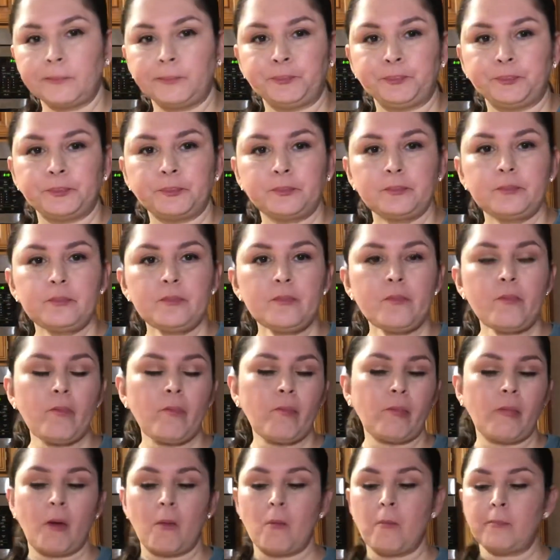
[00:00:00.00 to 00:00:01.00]

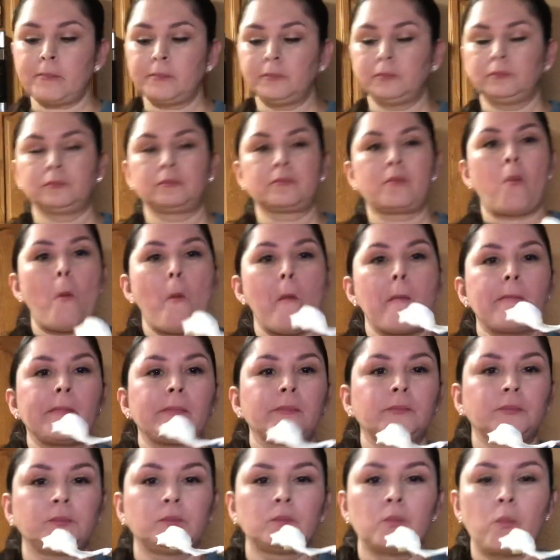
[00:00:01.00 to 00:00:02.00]

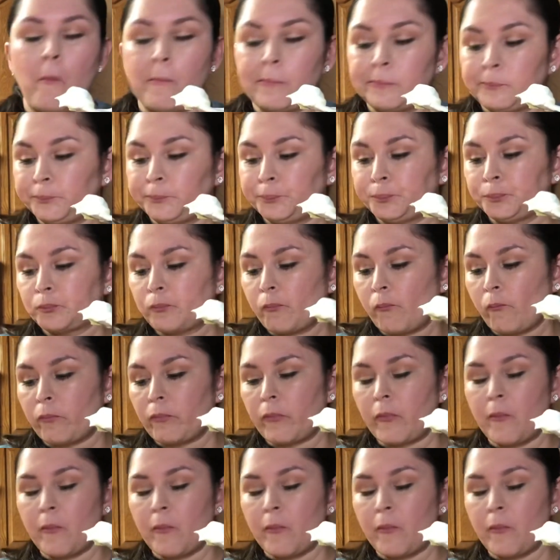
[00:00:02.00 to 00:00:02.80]
Nothing is said.